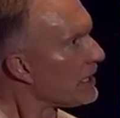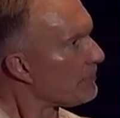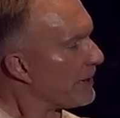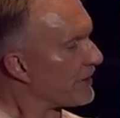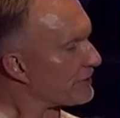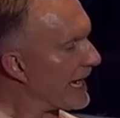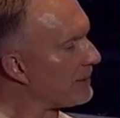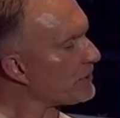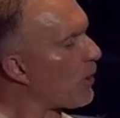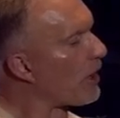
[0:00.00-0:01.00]
But the
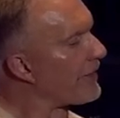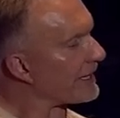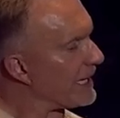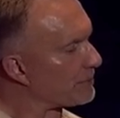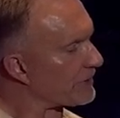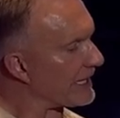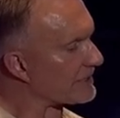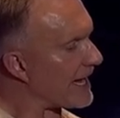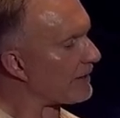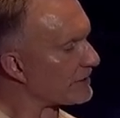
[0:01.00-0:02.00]
same door that keeps
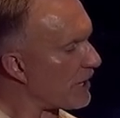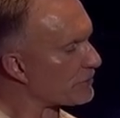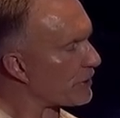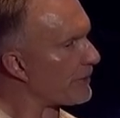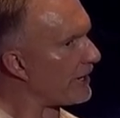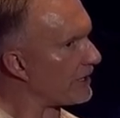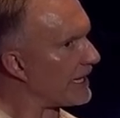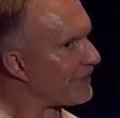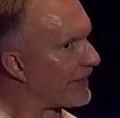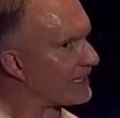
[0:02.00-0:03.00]
things out is also there to
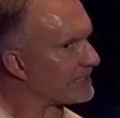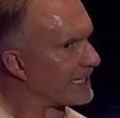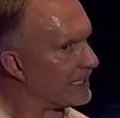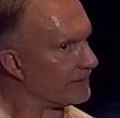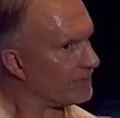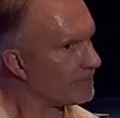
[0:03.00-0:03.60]
let things in.